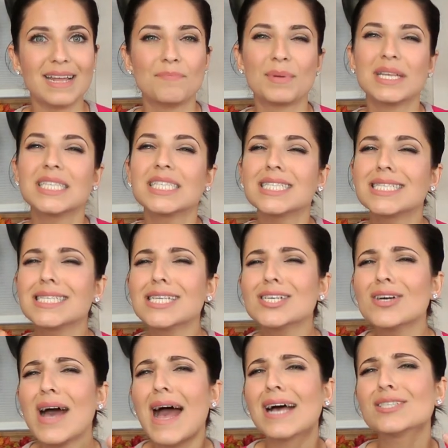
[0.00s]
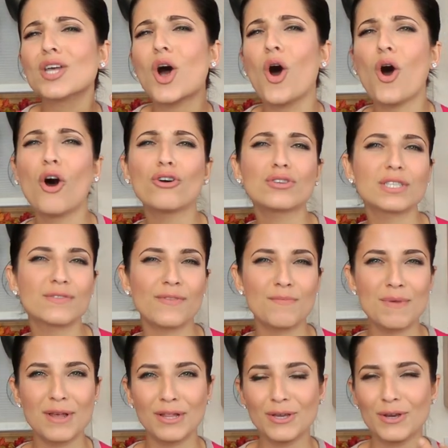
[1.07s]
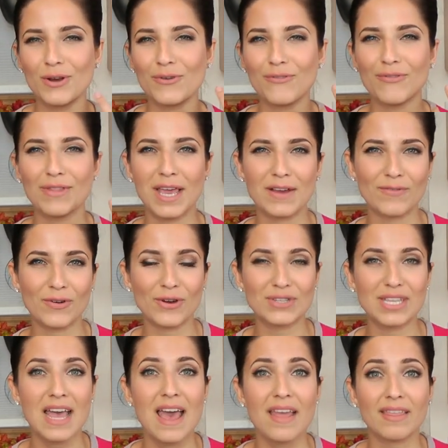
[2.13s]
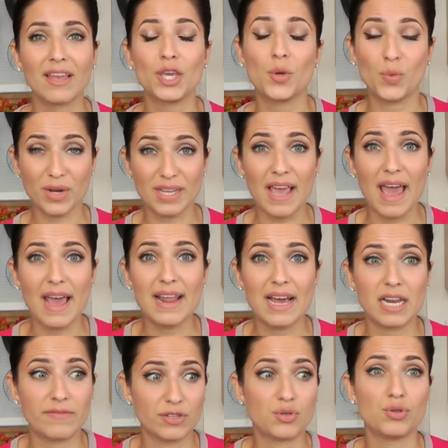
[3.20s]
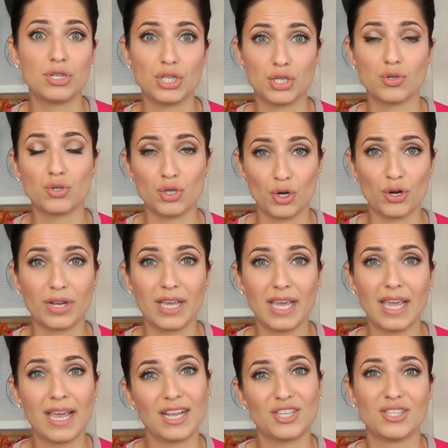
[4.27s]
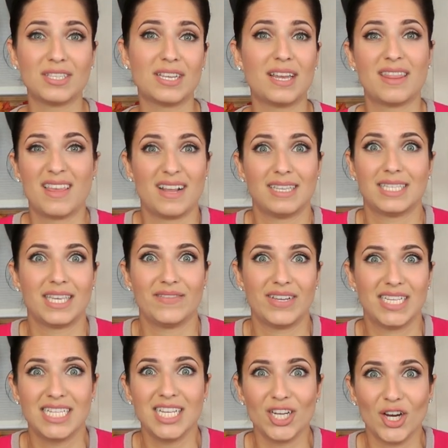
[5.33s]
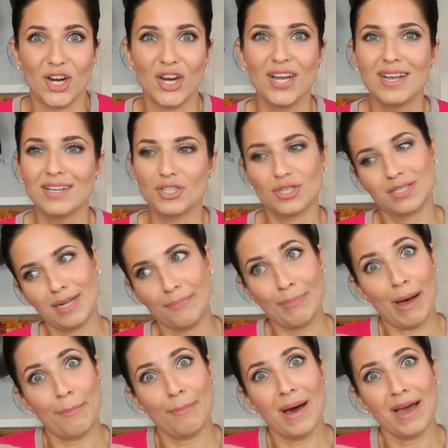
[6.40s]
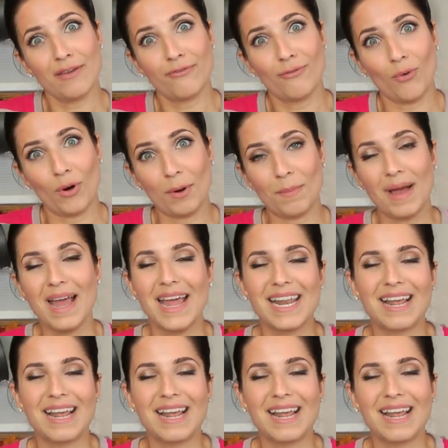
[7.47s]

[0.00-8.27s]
But it still has all those familiar flavors that you would get out of a traditional turkey in just like a Thanksgiving dinner, just at a pot pie form.